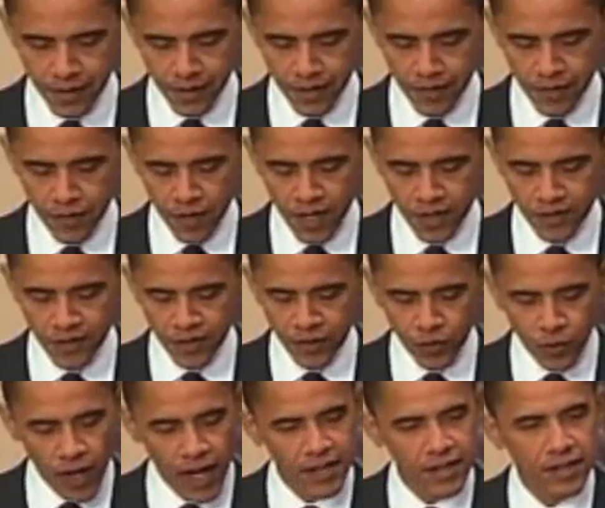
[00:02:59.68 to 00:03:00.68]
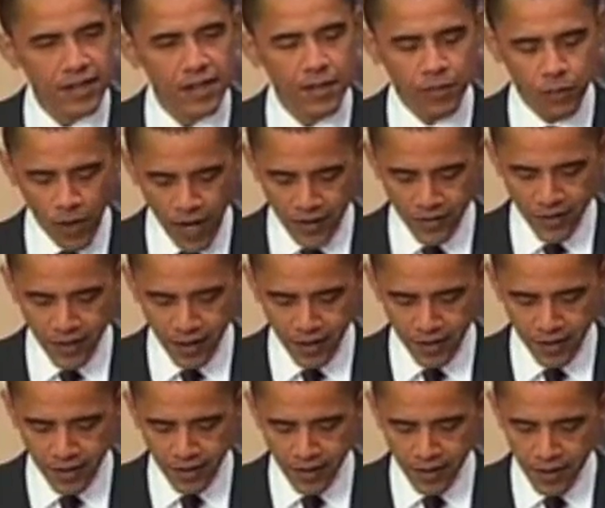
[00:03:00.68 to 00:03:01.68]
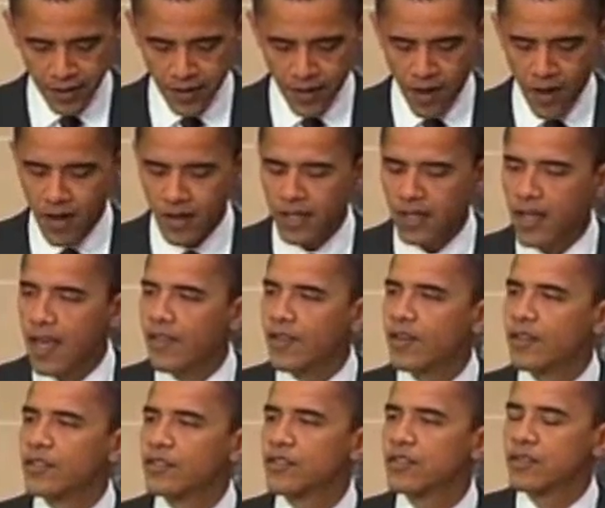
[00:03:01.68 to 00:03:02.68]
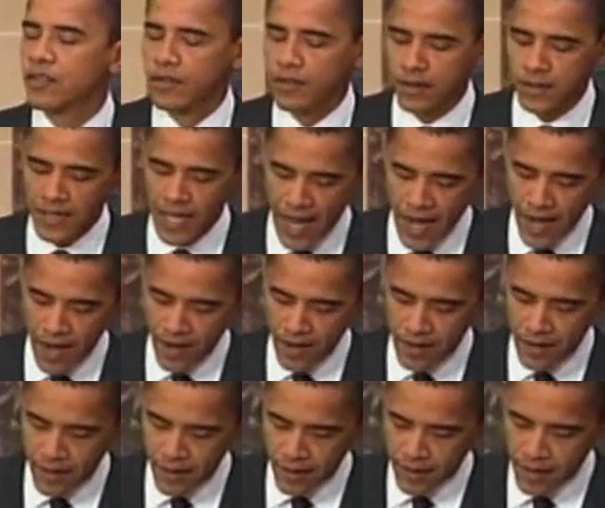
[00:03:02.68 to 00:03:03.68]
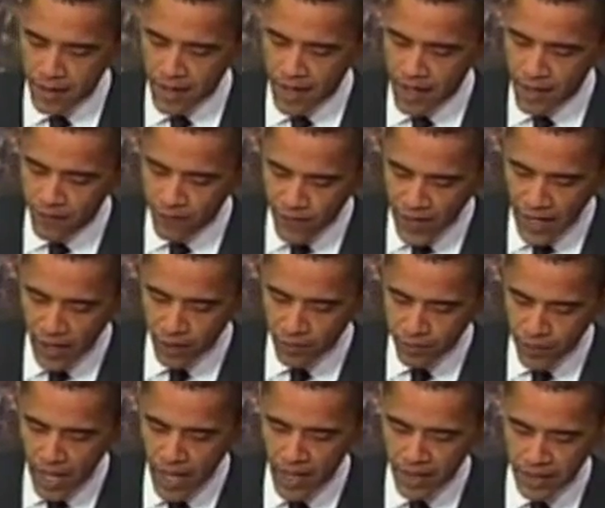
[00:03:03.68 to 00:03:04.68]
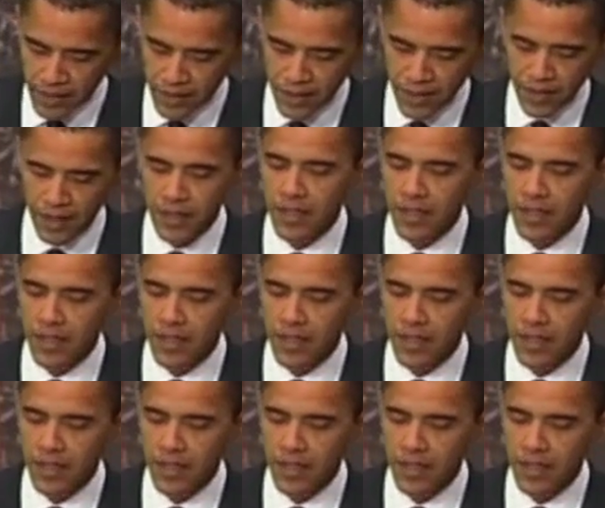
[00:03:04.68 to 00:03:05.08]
For us to trust the President on another tired and failed policy,